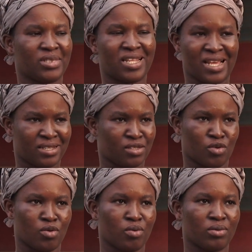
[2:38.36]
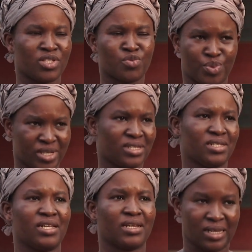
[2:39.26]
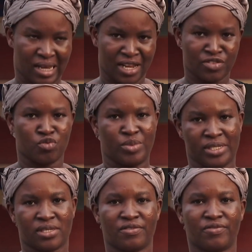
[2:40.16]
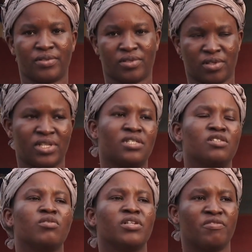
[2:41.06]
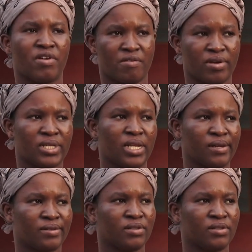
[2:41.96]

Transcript: decks or space in the classroom itself, so they sit on the veranda.